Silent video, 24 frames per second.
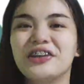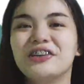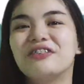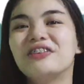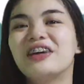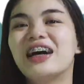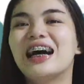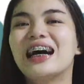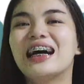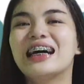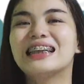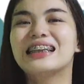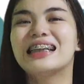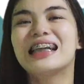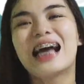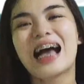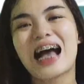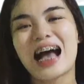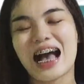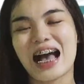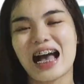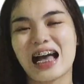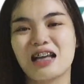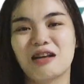
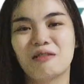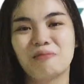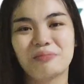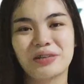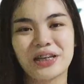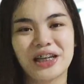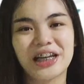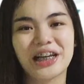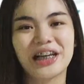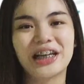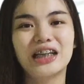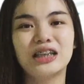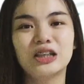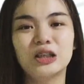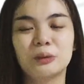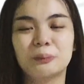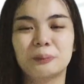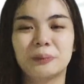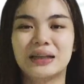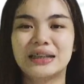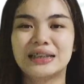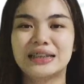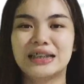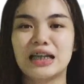everyone! I am here
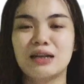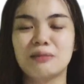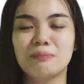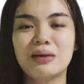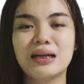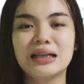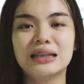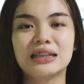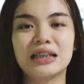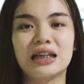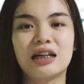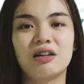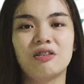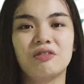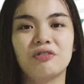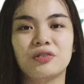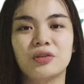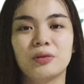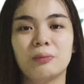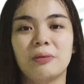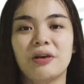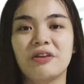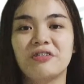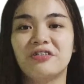to present
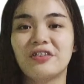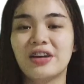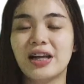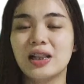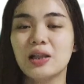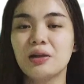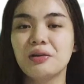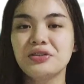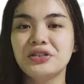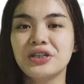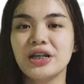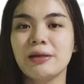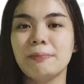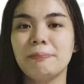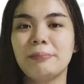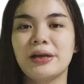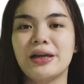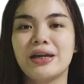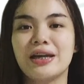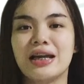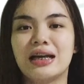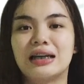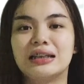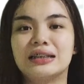myself to my fellow
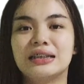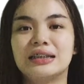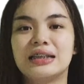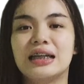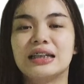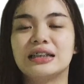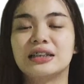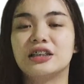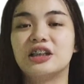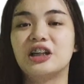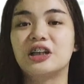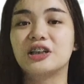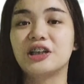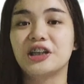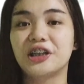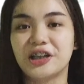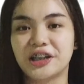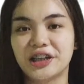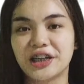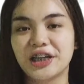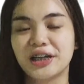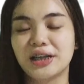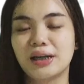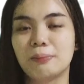JPians as their
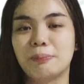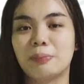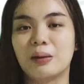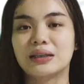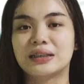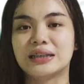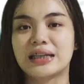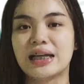third year